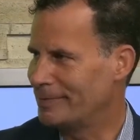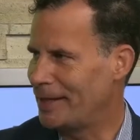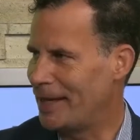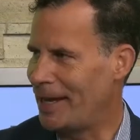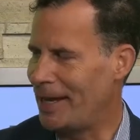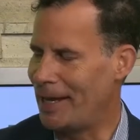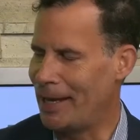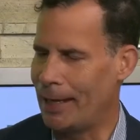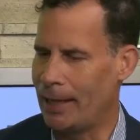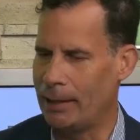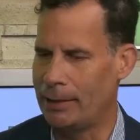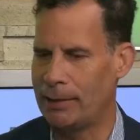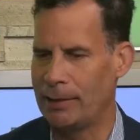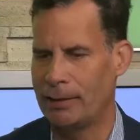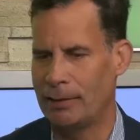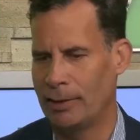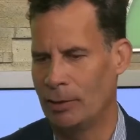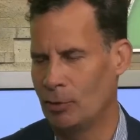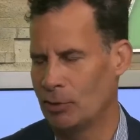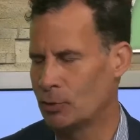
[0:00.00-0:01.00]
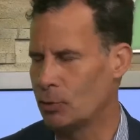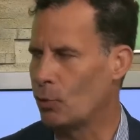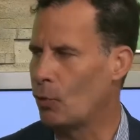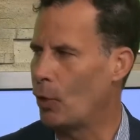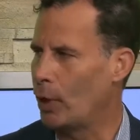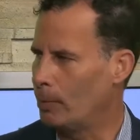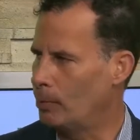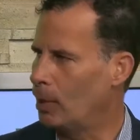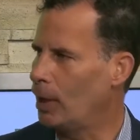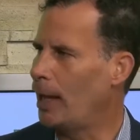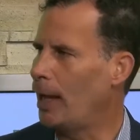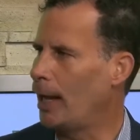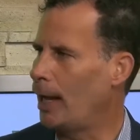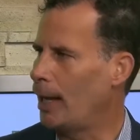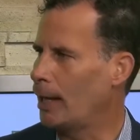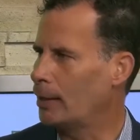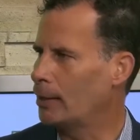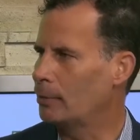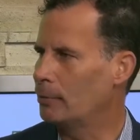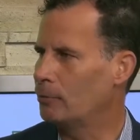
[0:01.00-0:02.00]
And it was Roy
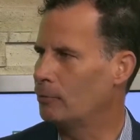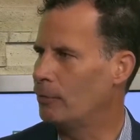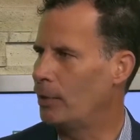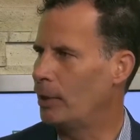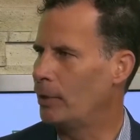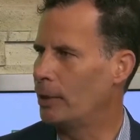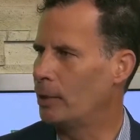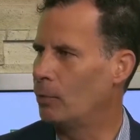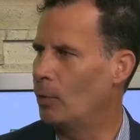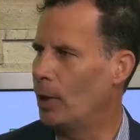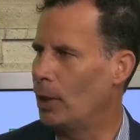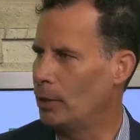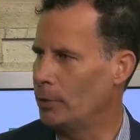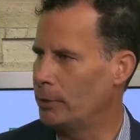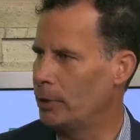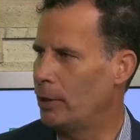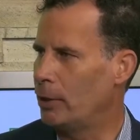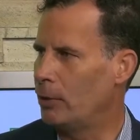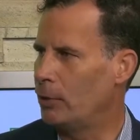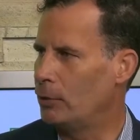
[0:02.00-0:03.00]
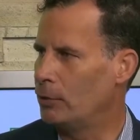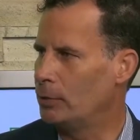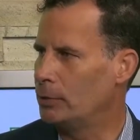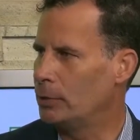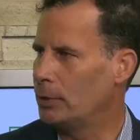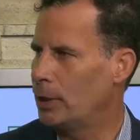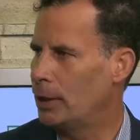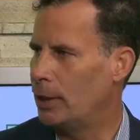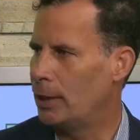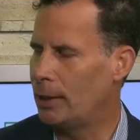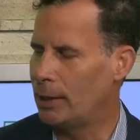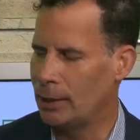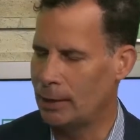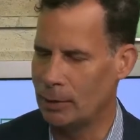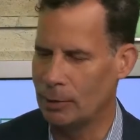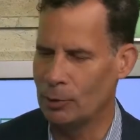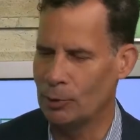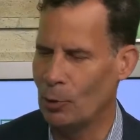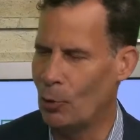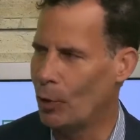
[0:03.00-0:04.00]
Black, mm-hmm, very well-known
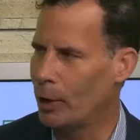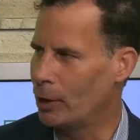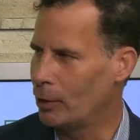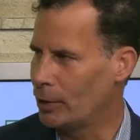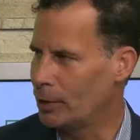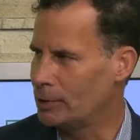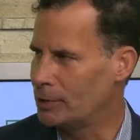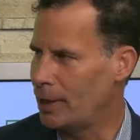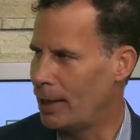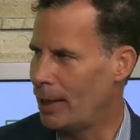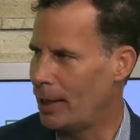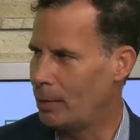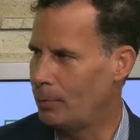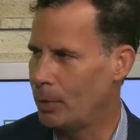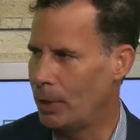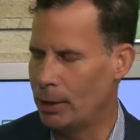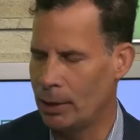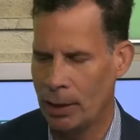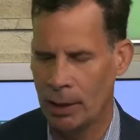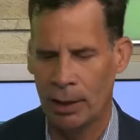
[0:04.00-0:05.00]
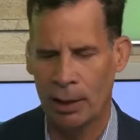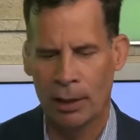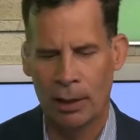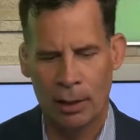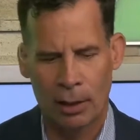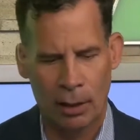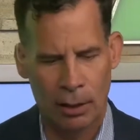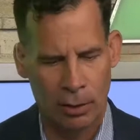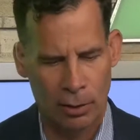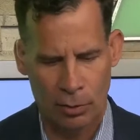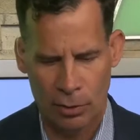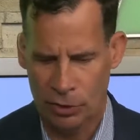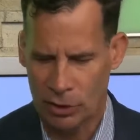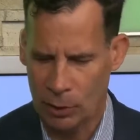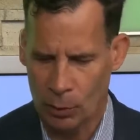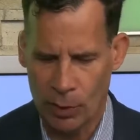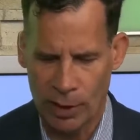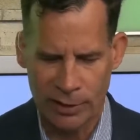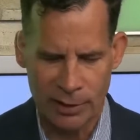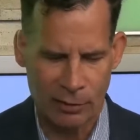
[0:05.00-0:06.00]
lawyer in town, but she
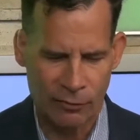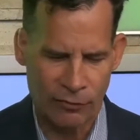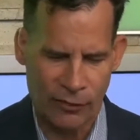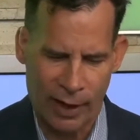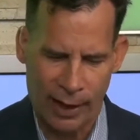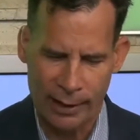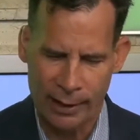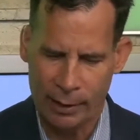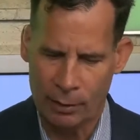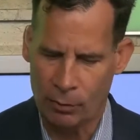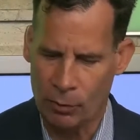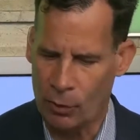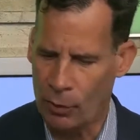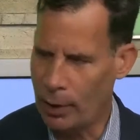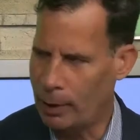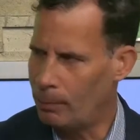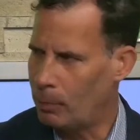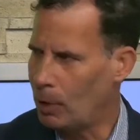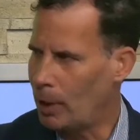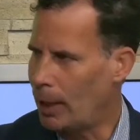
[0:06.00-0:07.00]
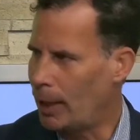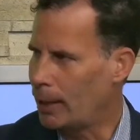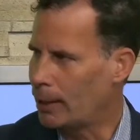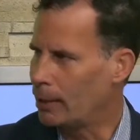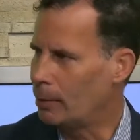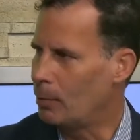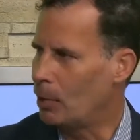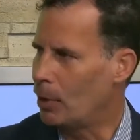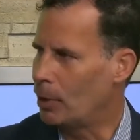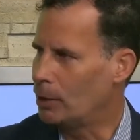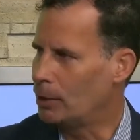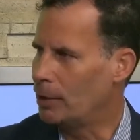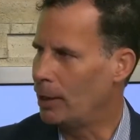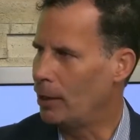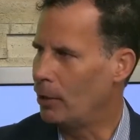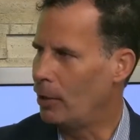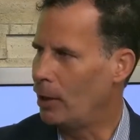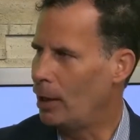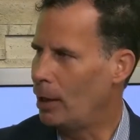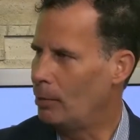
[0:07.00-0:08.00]
wasn't finding Roy Black and
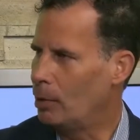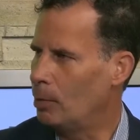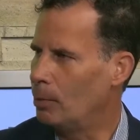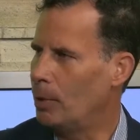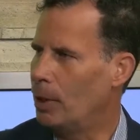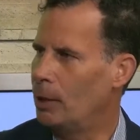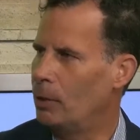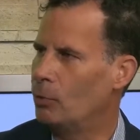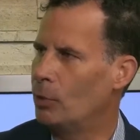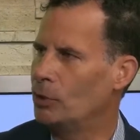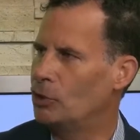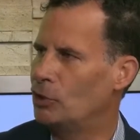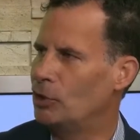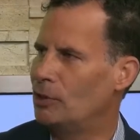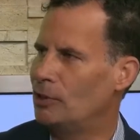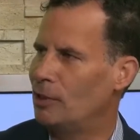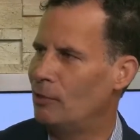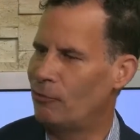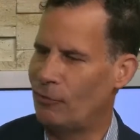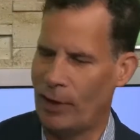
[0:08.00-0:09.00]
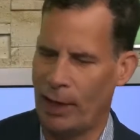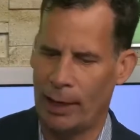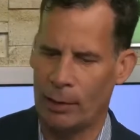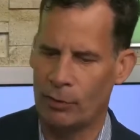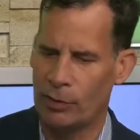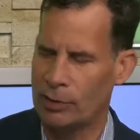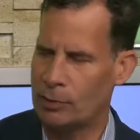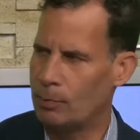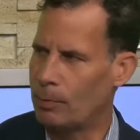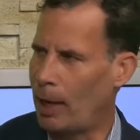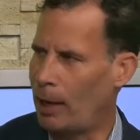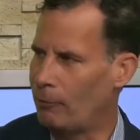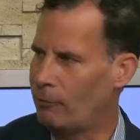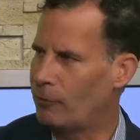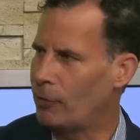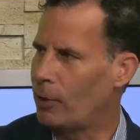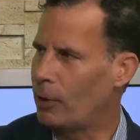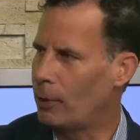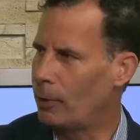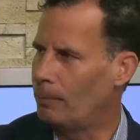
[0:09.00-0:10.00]
Martindale-Hubbell, but what she did find was my
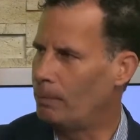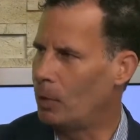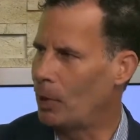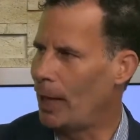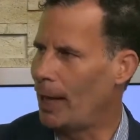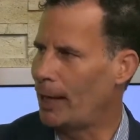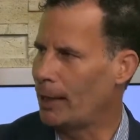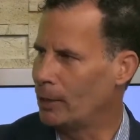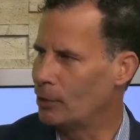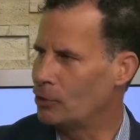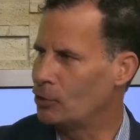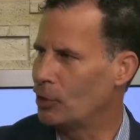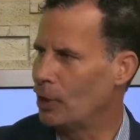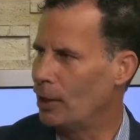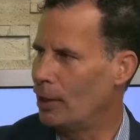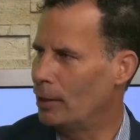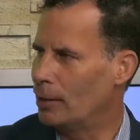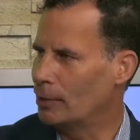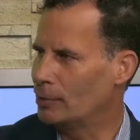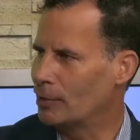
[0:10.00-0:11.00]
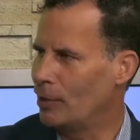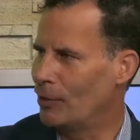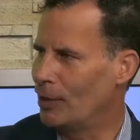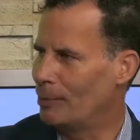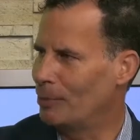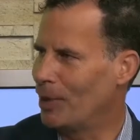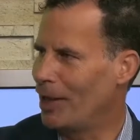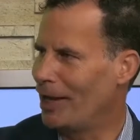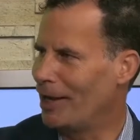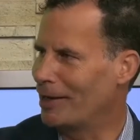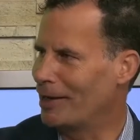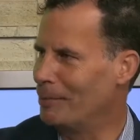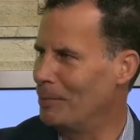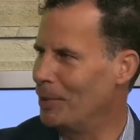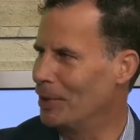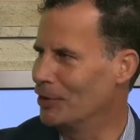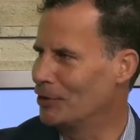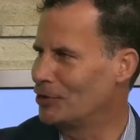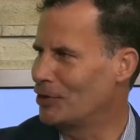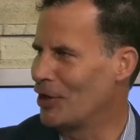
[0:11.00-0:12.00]
firm, Black & Jung, Tony Black and
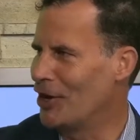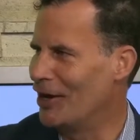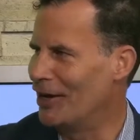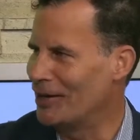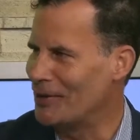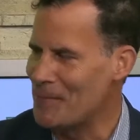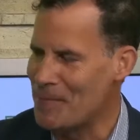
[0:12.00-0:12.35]
Bill Jung.